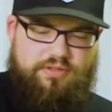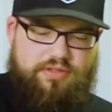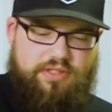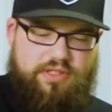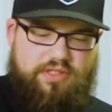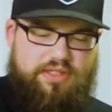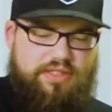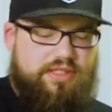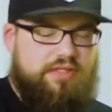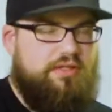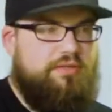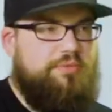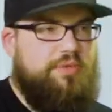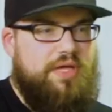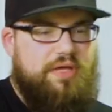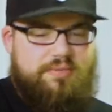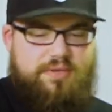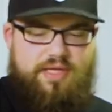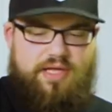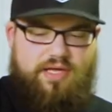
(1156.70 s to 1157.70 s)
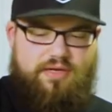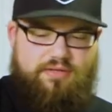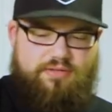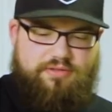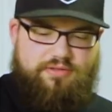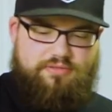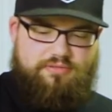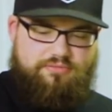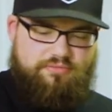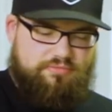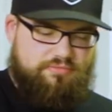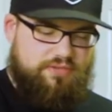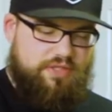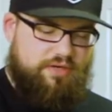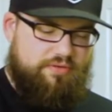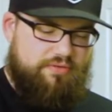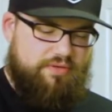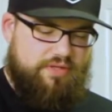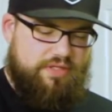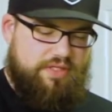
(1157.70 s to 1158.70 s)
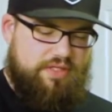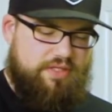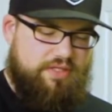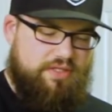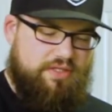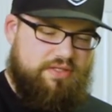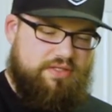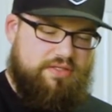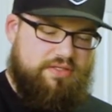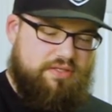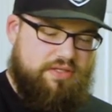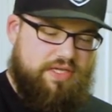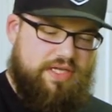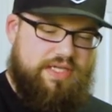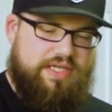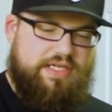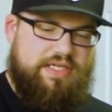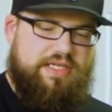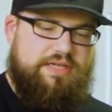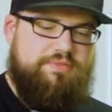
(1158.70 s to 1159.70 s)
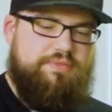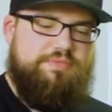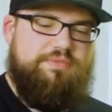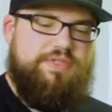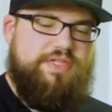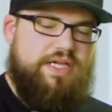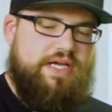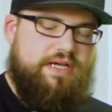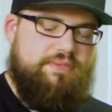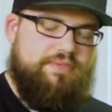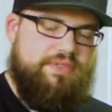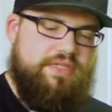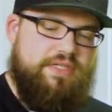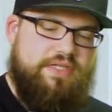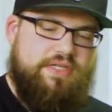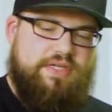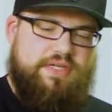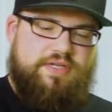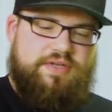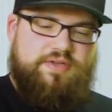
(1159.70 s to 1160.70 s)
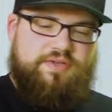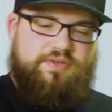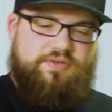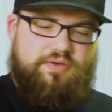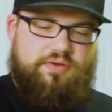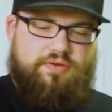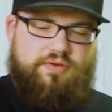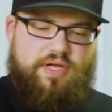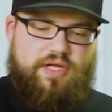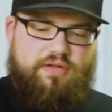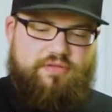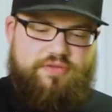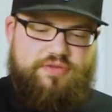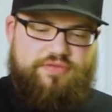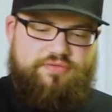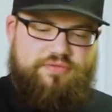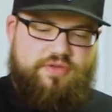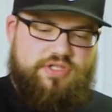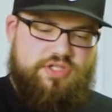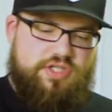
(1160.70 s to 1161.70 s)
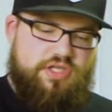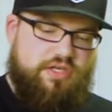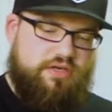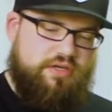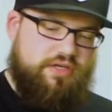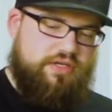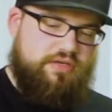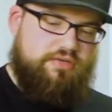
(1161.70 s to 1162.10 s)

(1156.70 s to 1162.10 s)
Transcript: A little, maybe. I don't know. Not really. I can keep him tapped. So, Elvish Visionary.